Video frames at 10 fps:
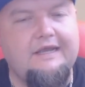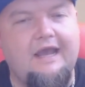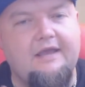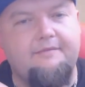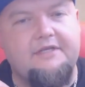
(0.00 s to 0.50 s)

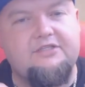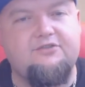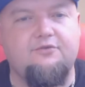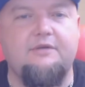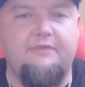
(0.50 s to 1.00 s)
I am
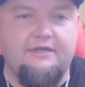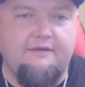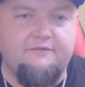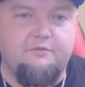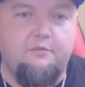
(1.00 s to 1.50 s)
extremely
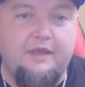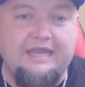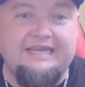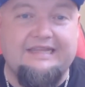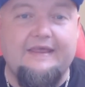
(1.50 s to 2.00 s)
comfortable
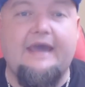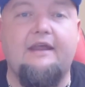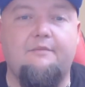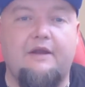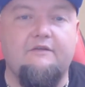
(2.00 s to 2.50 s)
paying that
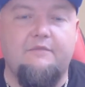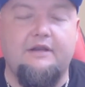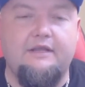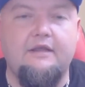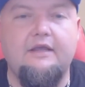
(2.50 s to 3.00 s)
amount of
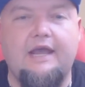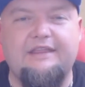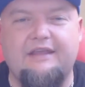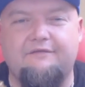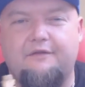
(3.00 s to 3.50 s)
money. I
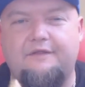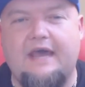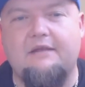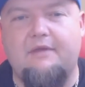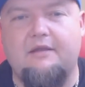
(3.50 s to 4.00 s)
think for
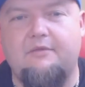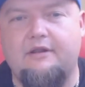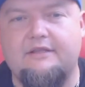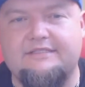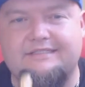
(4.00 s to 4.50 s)
that amount of
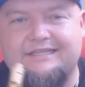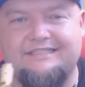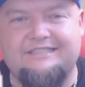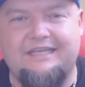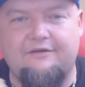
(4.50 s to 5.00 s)
money, this is a
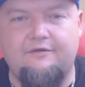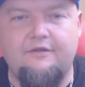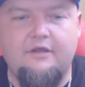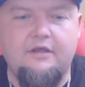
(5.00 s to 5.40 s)
steal.